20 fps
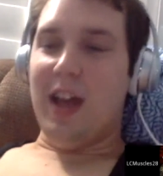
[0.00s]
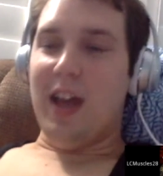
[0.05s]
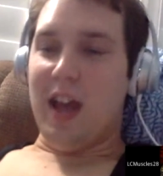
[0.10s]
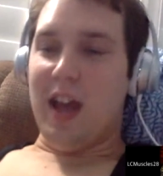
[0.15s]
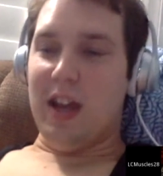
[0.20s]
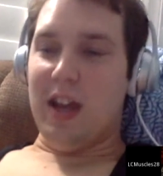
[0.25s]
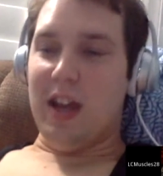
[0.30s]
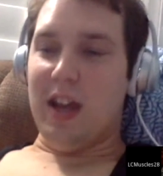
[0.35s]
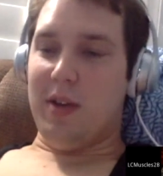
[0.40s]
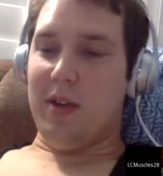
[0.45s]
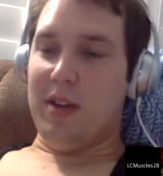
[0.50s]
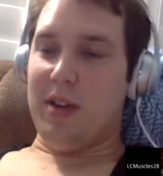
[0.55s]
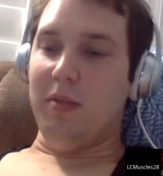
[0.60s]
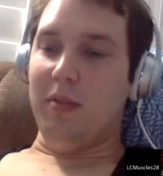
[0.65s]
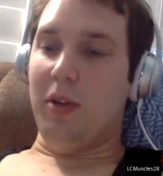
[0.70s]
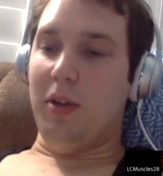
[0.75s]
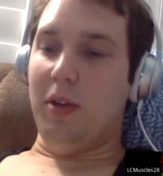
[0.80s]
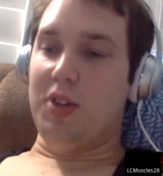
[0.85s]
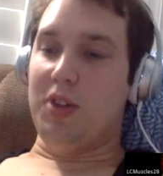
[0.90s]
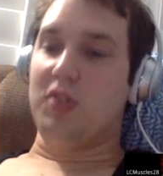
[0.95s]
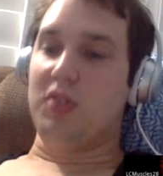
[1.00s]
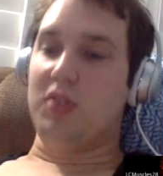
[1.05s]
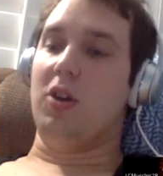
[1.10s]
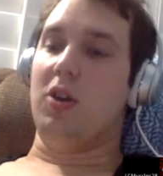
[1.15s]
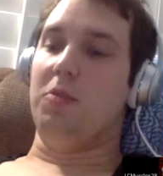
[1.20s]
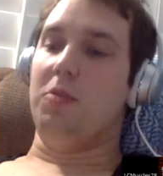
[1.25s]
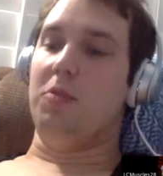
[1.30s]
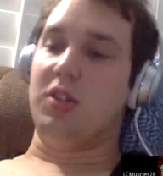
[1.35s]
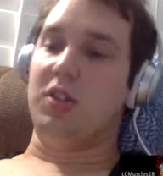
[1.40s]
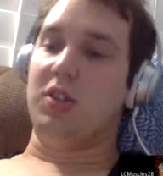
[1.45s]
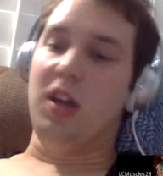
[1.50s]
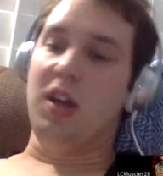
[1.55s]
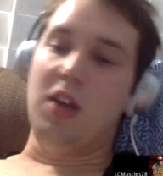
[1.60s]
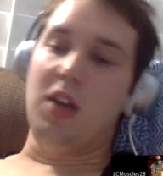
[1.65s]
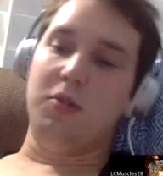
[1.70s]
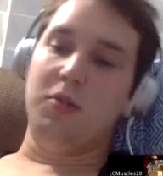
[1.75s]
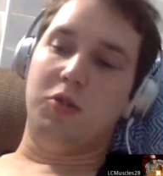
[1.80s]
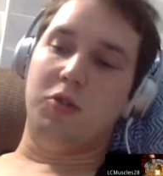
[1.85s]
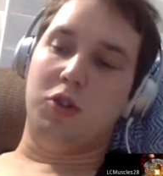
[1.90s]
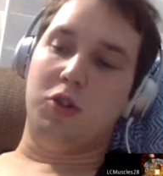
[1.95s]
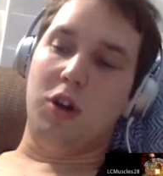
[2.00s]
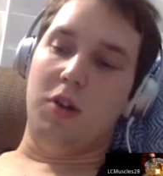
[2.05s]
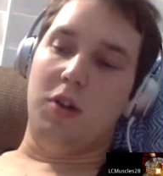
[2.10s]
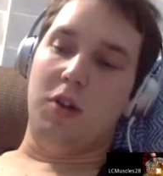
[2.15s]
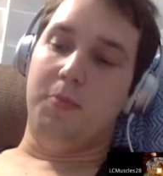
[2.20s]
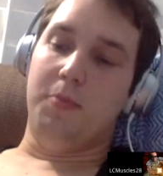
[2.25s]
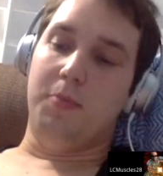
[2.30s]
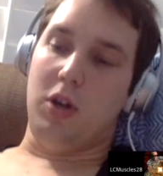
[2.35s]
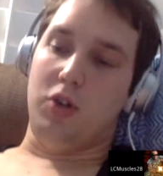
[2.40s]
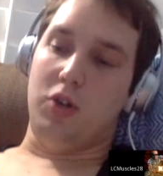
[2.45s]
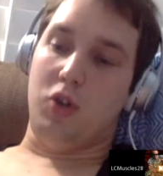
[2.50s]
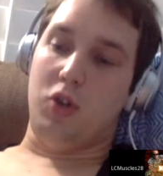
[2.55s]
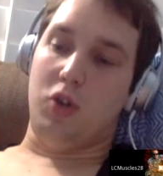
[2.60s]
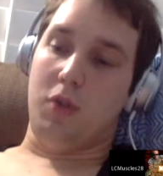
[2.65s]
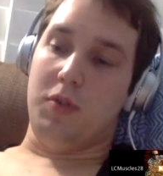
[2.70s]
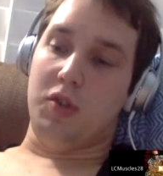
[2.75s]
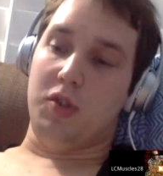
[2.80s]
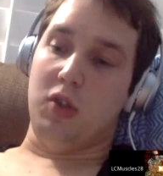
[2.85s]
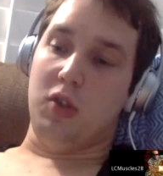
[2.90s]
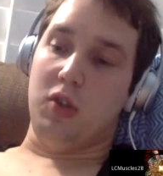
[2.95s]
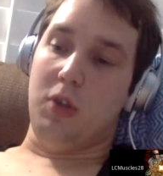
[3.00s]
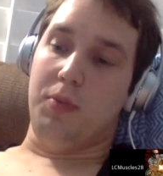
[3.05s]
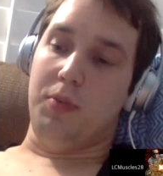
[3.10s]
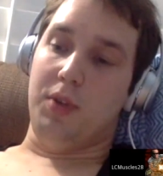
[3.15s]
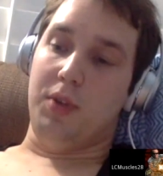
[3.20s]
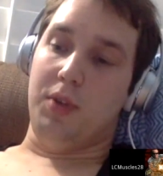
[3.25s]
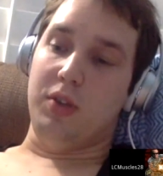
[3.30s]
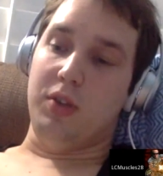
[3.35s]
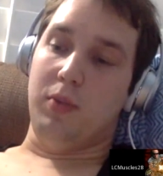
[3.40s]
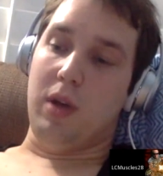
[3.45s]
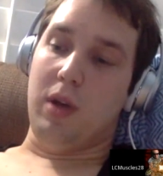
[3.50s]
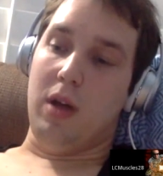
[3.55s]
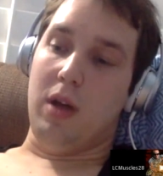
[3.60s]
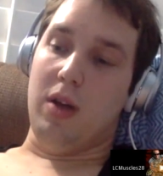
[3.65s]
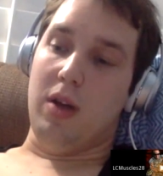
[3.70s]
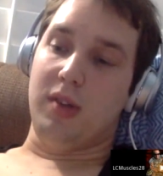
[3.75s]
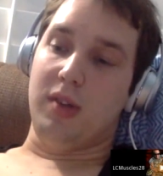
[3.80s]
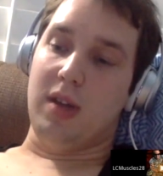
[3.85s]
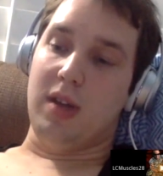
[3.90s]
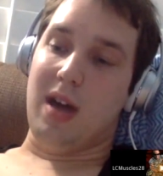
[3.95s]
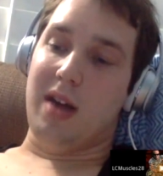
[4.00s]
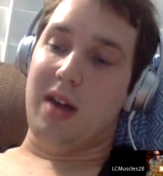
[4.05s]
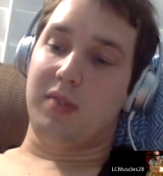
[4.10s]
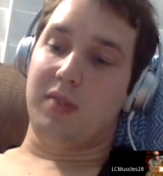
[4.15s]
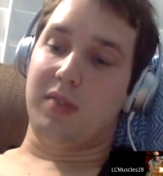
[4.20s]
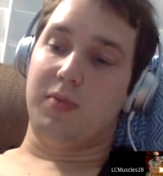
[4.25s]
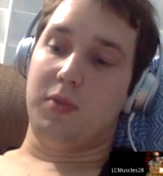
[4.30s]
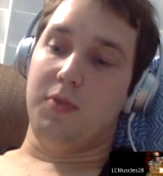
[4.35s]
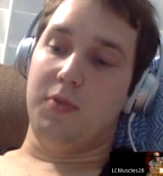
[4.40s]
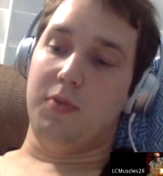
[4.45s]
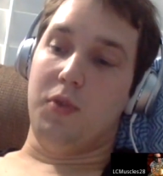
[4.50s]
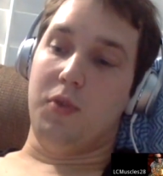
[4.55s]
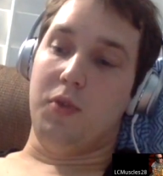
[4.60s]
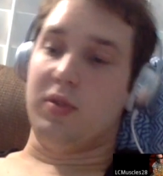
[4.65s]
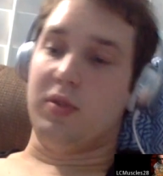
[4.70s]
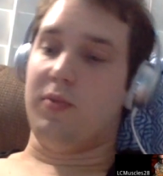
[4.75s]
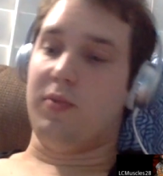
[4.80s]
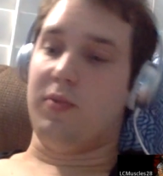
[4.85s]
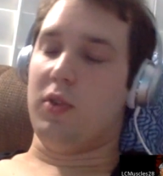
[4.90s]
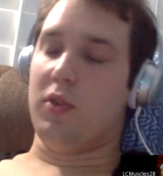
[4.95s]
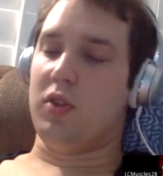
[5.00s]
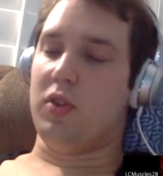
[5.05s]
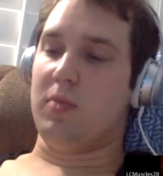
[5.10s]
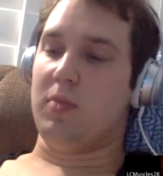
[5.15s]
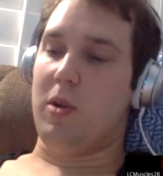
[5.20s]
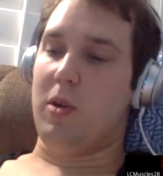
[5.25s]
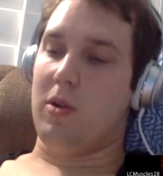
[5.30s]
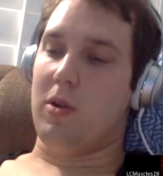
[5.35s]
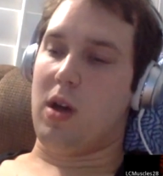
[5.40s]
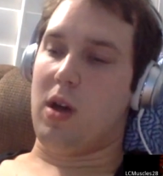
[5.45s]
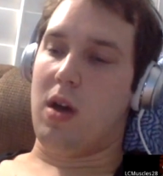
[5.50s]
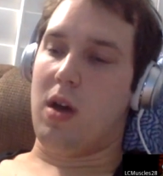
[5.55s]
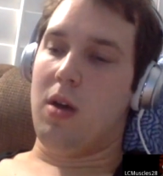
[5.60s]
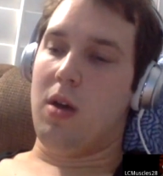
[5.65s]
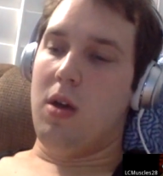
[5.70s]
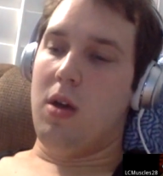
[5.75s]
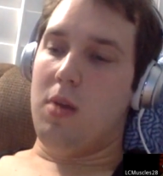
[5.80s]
Anyway, well, his today Bon Jovi still plays well as an act for a voice for the small guy.